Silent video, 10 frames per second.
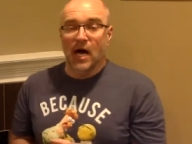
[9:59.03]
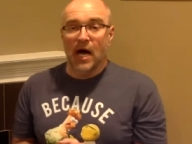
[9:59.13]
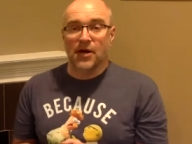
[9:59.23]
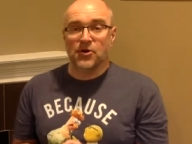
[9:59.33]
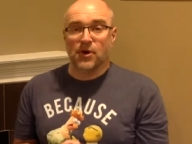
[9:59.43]
uh,
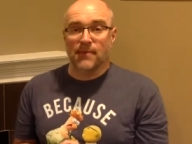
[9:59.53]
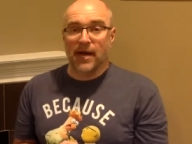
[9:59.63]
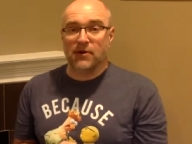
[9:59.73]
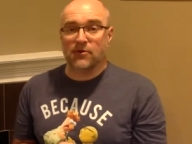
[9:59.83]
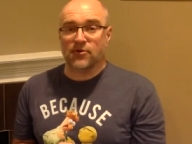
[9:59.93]
under a
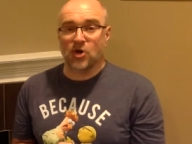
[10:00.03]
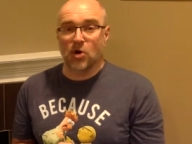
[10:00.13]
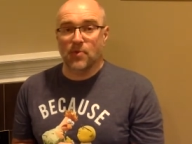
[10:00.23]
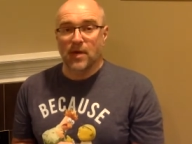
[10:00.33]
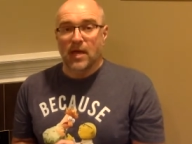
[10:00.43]

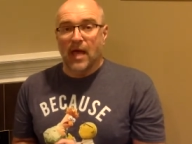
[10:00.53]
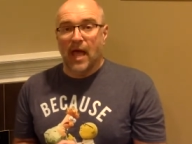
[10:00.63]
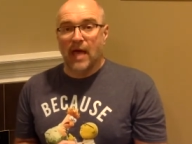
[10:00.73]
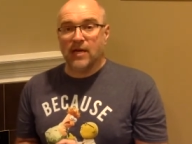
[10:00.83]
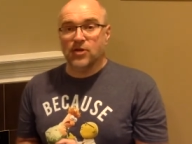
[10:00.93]
microscope.
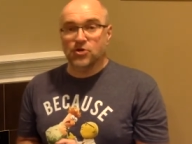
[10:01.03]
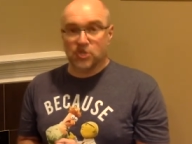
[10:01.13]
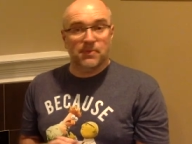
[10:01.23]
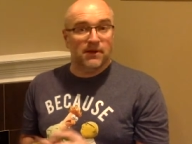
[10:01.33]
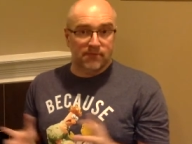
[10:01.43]
And you
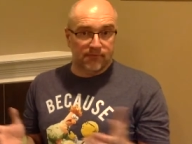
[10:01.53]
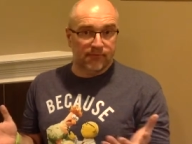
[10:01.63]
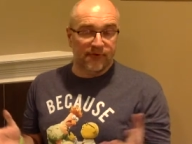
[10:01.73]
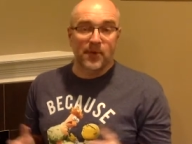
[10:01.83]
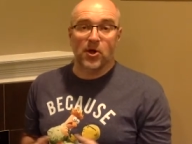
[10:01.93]
should be
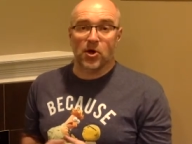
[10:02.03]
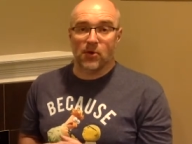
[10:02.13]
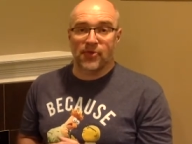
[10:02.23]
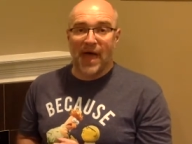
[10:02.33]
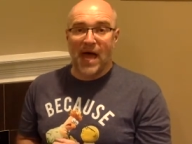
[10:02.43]
familiar with